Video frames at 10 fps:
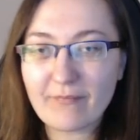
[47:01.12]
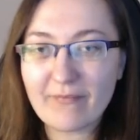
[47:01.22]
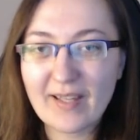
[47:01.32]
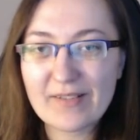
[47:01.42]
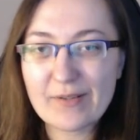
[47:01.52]

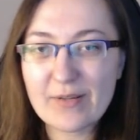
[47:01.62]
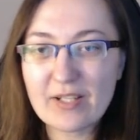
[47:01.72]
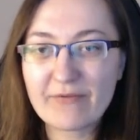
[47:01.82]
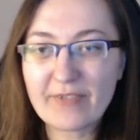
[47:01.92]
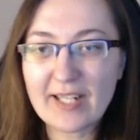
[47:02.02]
So he's
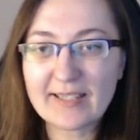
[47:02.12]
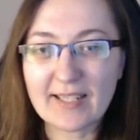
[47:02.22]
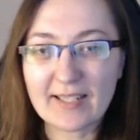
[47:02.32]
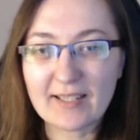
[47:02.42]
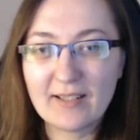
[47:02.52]

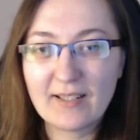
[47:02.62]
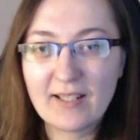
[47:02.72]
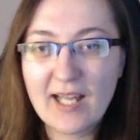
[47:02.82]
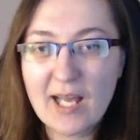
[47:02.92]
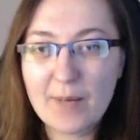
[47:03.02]
fighting.
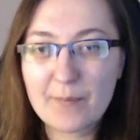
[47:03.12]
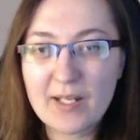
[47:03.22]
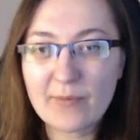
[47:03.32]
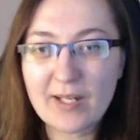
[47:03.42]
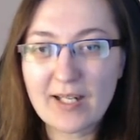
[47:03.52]

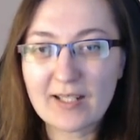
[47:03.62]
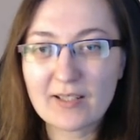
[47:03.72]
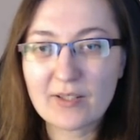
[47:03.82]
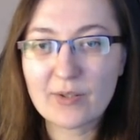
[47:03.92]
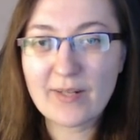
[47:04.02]
Meanwhile,
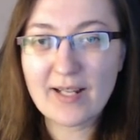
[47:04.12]
Kun and